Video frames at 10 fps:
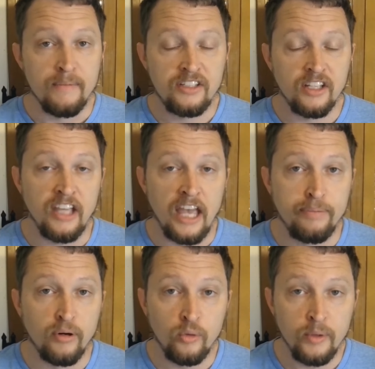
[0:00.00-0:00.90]
this
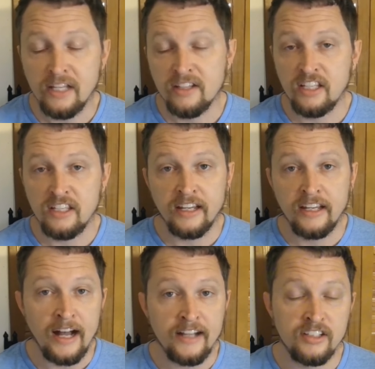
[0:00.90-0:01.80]
example, we can see that
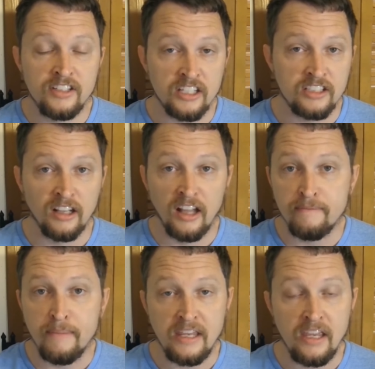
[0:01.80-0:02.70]
God suggests
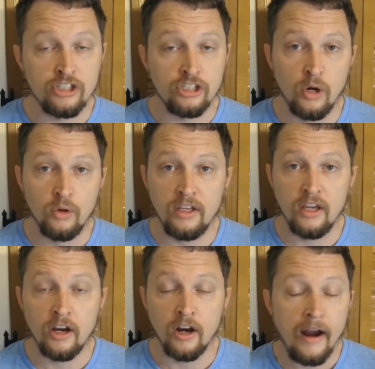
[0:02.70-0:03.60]
lovemaking should only
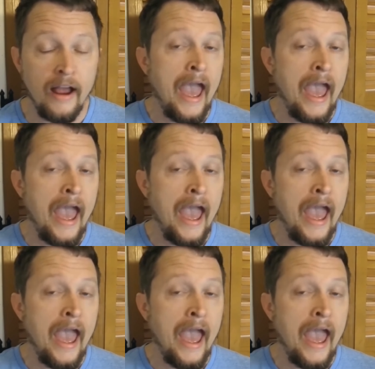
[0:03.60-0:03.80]
occur